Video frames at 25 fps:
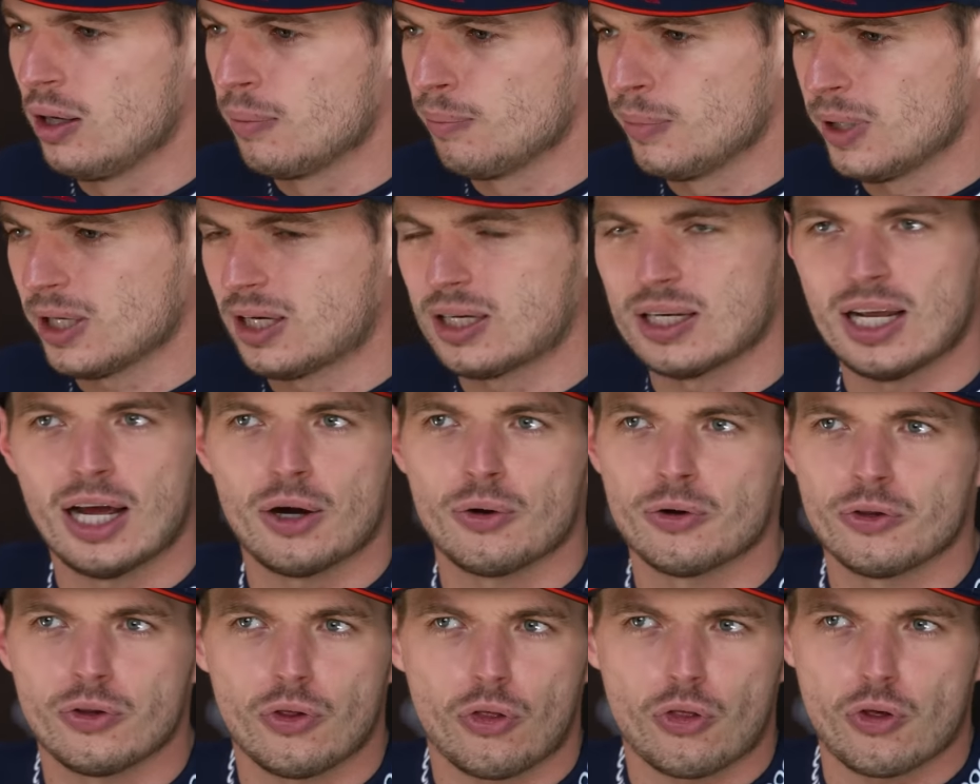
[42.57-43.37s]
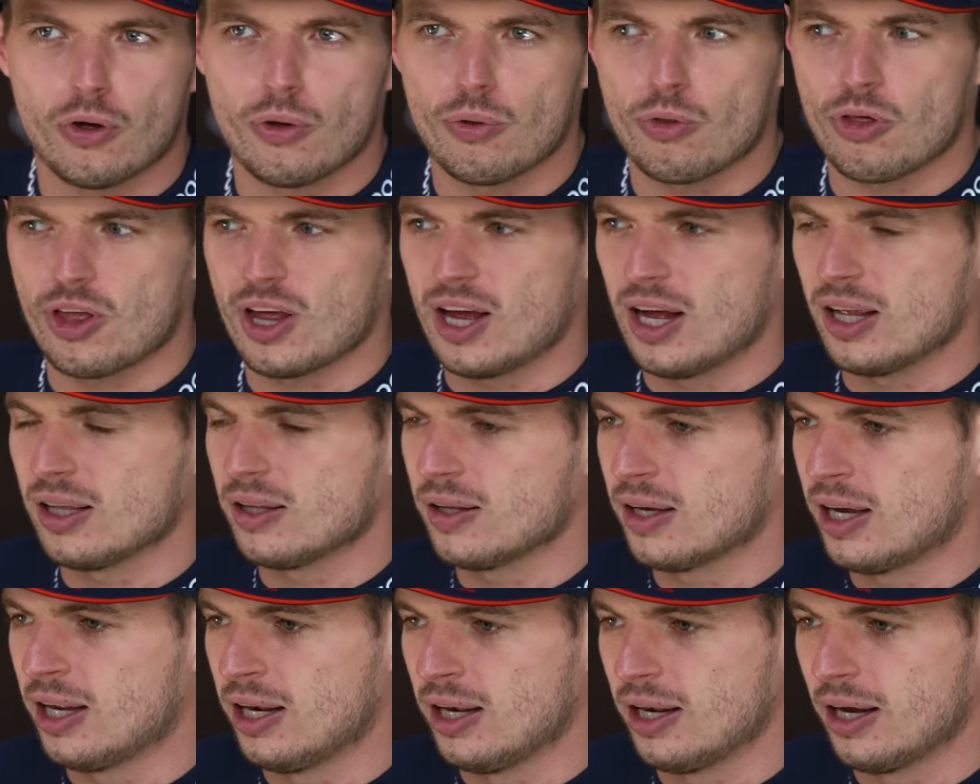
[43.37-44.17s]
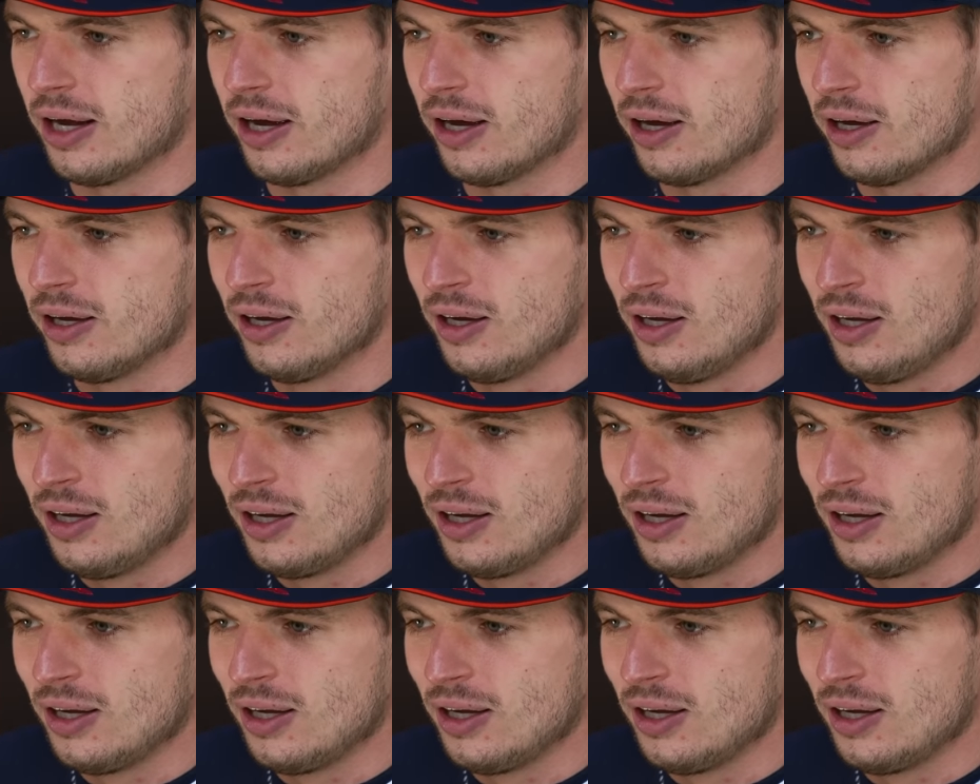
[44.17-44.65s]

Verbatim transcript: McLaren deserves that, and uh,